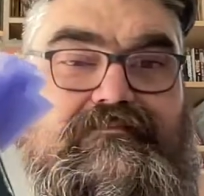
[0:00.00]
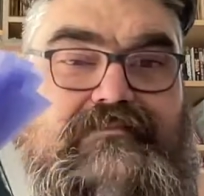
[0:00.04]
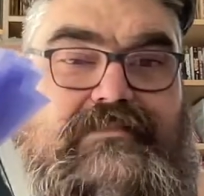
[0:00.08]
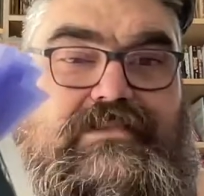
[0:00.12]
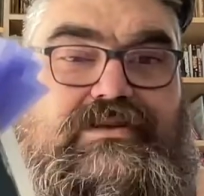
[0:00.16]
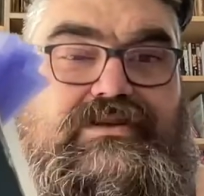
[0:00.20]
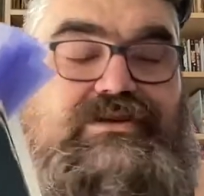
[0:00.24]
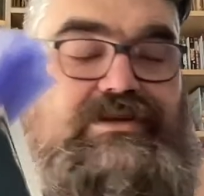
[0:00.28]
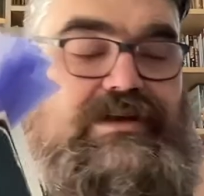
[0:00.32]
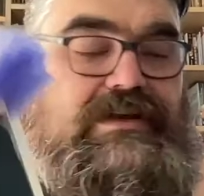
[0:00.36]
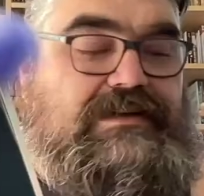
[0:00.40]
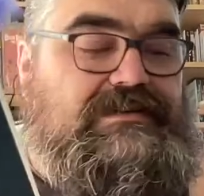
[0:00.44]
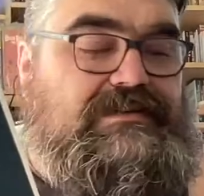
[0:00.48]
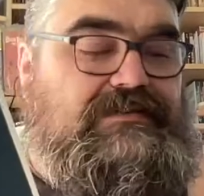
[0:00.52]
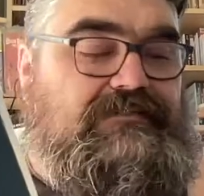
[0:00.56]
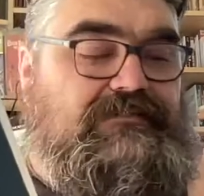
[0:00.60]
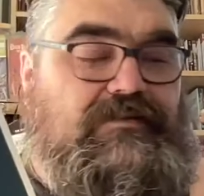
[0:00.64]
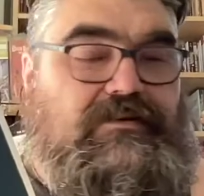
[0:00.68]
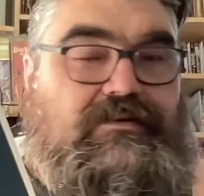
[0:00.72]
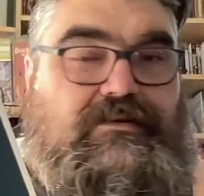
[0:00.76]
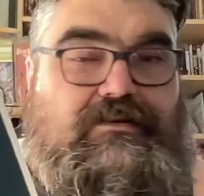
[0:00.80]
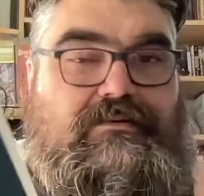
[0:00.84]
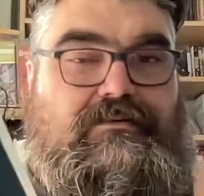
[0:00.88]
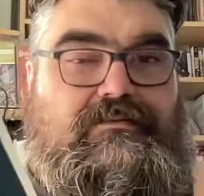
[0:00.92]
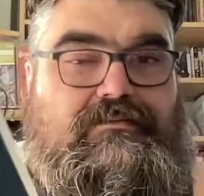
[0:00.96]
just
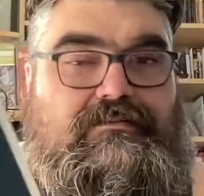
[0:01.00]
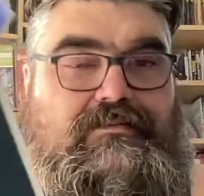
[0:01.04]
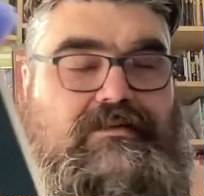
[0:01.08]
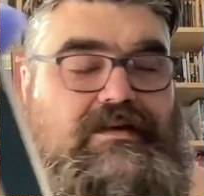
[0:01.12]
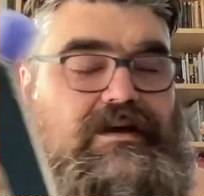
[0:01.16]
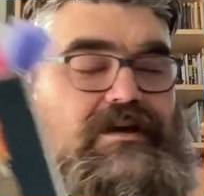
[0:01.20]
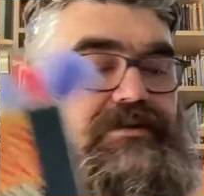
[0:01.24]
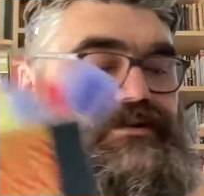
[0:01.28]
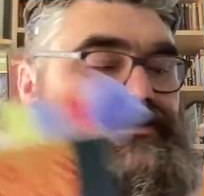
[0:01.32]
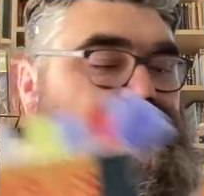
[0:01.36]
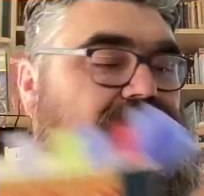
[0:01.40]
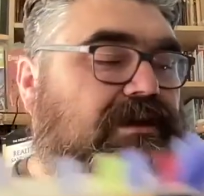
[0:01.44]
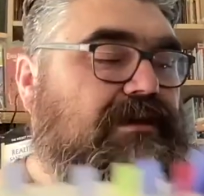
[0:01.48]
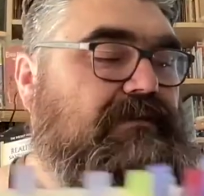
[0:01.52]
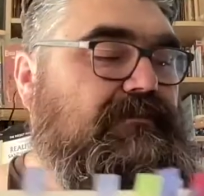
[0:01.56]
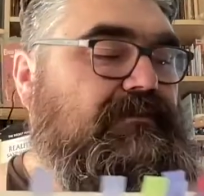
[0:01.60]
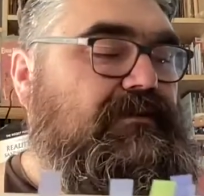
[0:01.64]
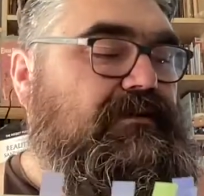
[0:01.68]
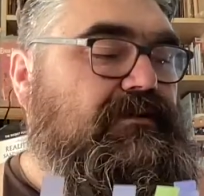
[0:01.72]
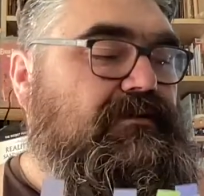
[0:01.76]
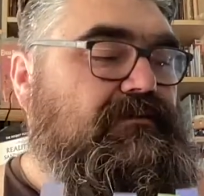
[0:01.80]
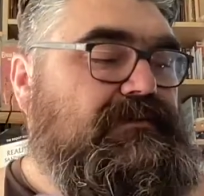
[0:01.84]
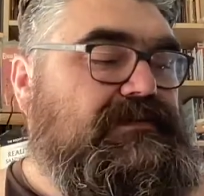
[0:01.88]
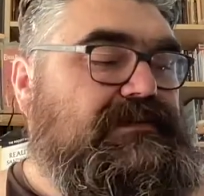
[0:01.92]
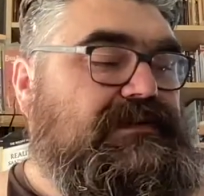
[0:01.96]
for long shot
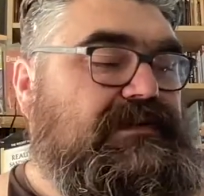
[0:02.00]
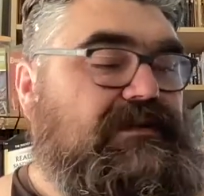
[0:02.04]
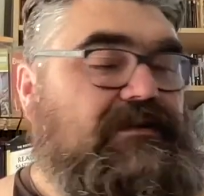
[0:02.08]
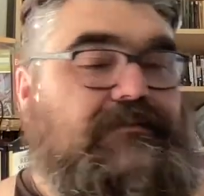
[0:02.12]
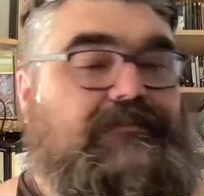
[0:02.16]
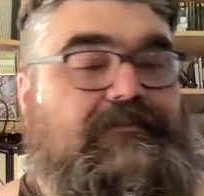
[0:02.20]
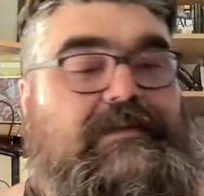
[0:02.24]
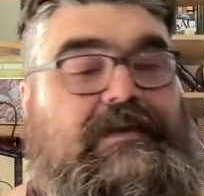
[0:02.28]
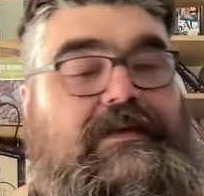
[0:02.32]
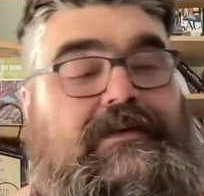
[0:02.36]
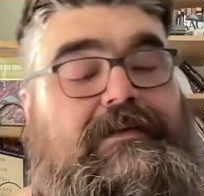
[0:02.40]
poems here.